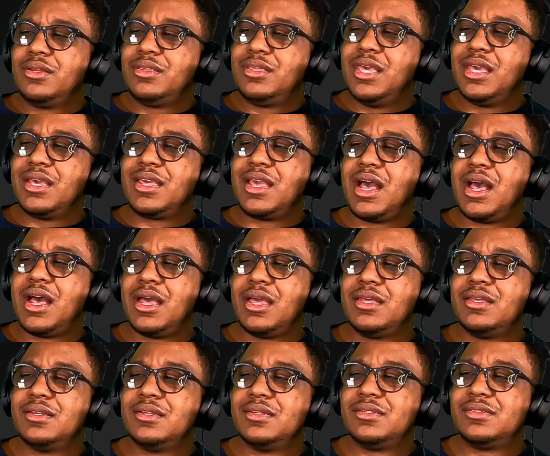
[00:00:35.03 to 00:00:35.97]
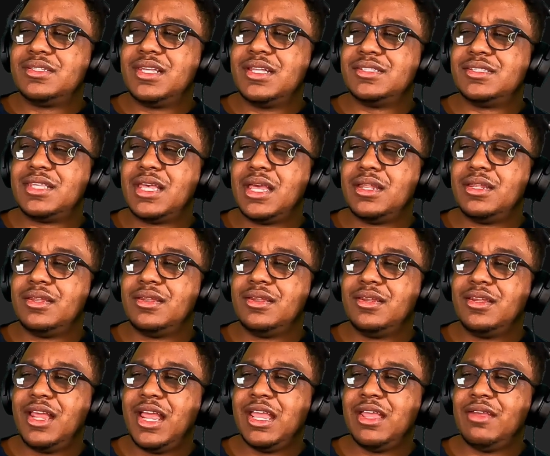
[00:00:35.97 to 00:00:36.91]
Kekkai Sensen,
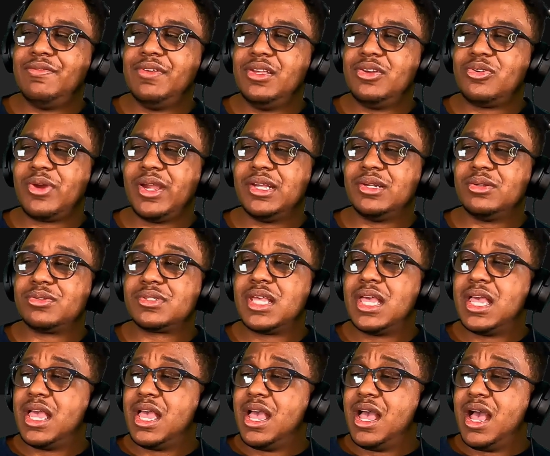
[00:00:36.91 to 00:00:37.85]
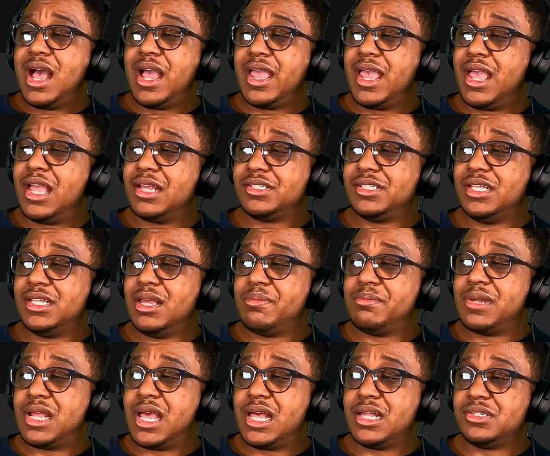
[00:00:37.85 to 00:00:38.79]
AMV Cradles. I actually
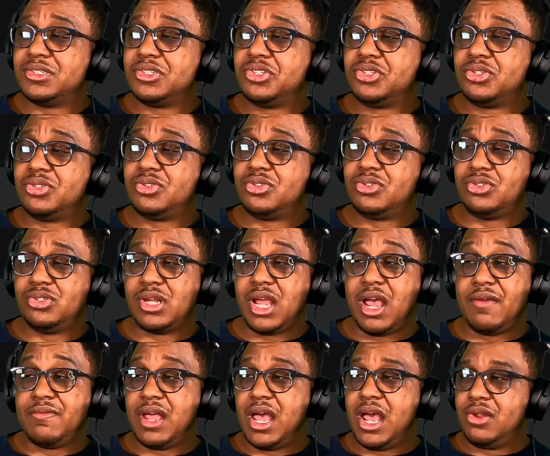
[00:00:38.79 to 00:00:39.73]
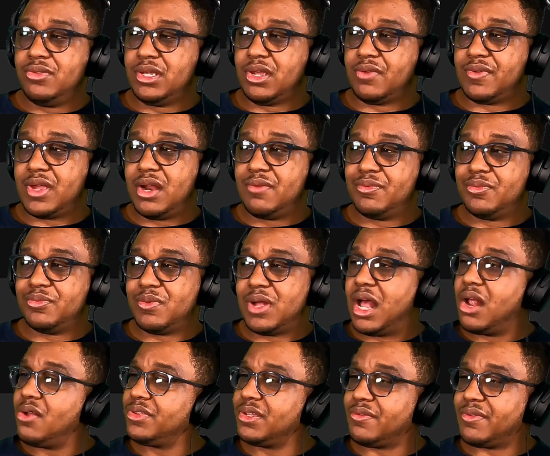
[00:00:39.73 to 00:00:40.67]
am not, I don't think
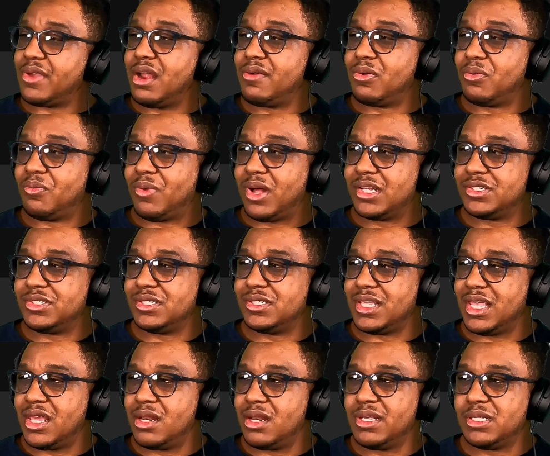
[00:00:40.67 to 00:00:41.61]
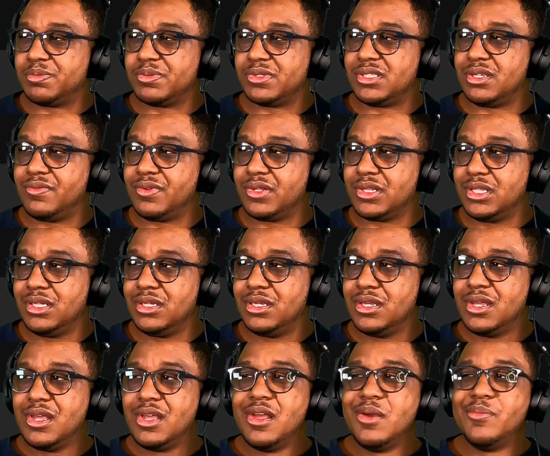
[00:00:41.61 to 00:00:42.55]
I've ever watched this anime specifically,
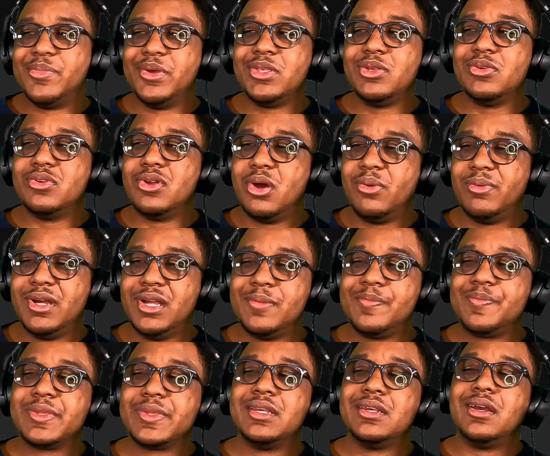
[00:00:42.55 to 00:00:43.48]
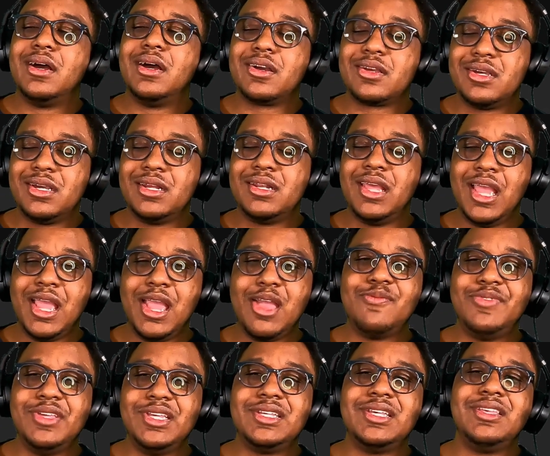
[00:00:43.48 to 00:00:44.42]
but you know what? A good
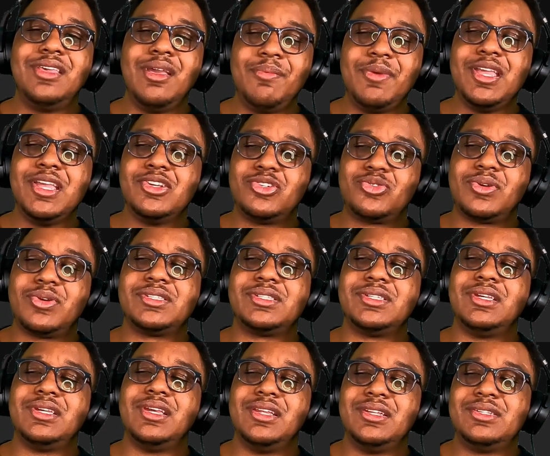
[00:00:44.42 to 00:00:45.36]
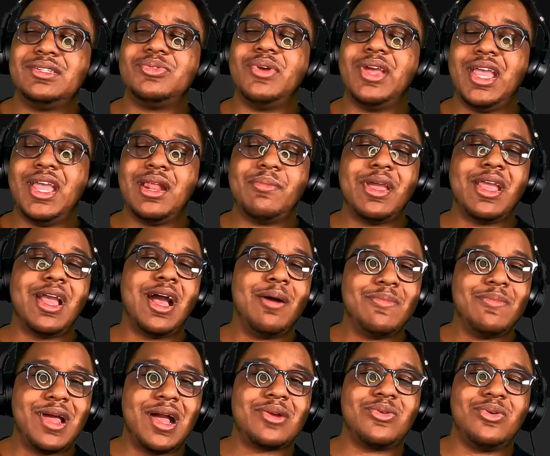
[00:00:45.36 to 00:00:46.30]
AMV could get me interested into an anime.
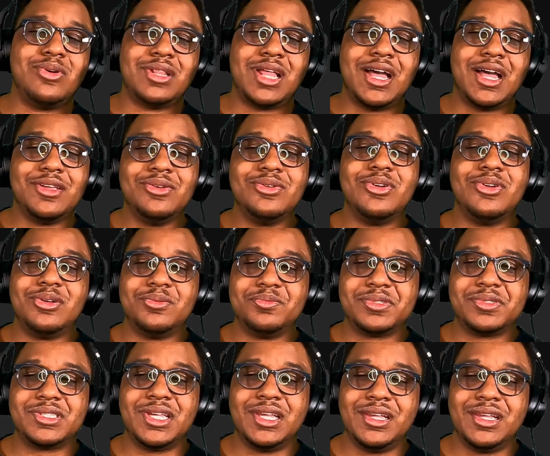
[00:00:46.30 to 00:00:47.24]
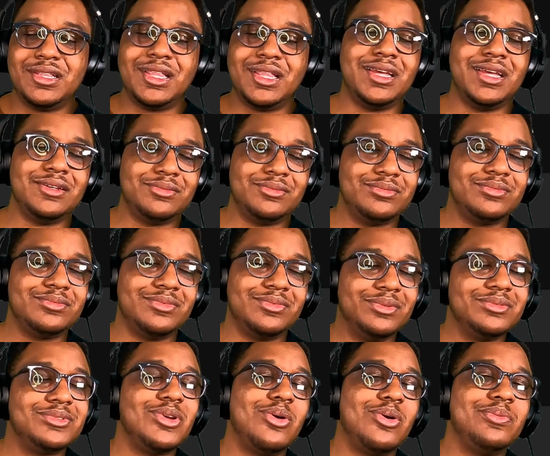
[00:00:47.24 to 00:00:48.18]
I'm not gonna lie. You know what I'm saying? Like,
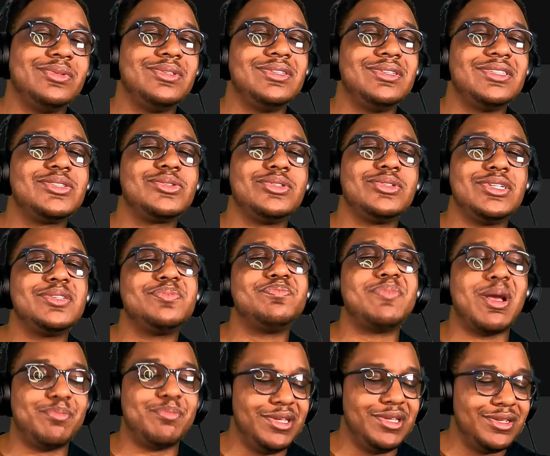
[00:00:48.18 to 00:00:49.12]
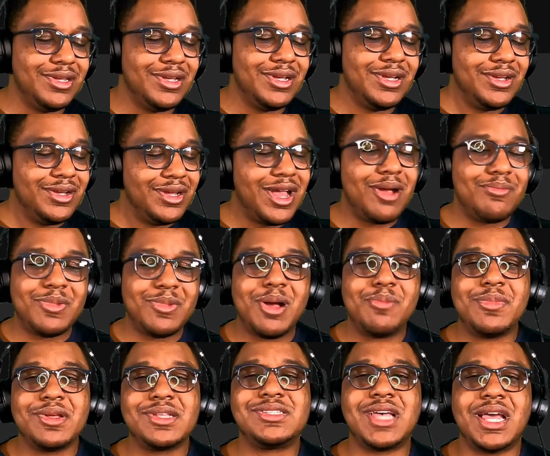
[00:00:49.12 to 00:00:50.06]
so this might be,
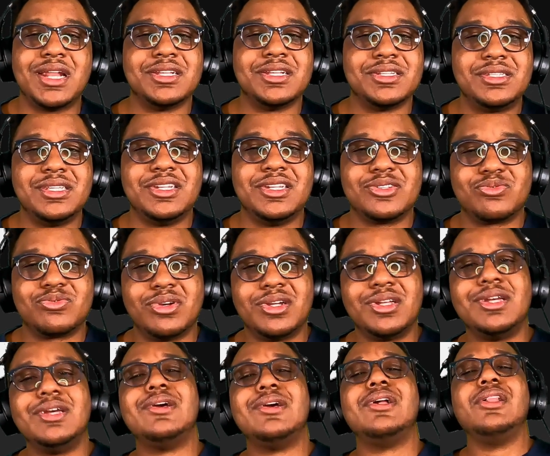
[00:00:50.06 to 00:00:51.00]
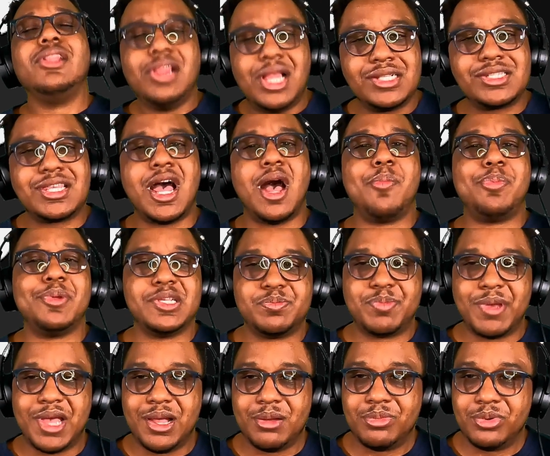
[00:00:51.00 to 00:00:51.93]
I'm excited to see this one. Let's hop in this
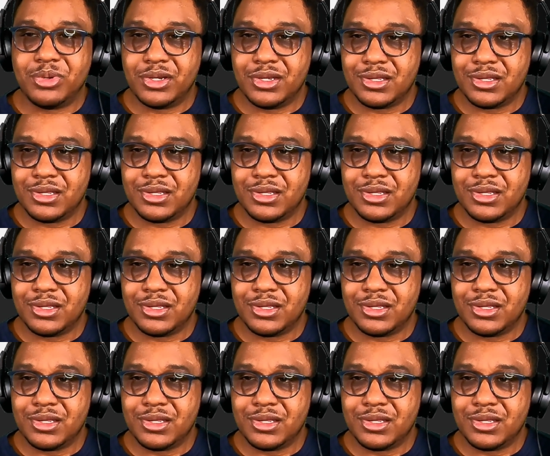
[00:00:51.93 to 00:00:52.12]
bad boy.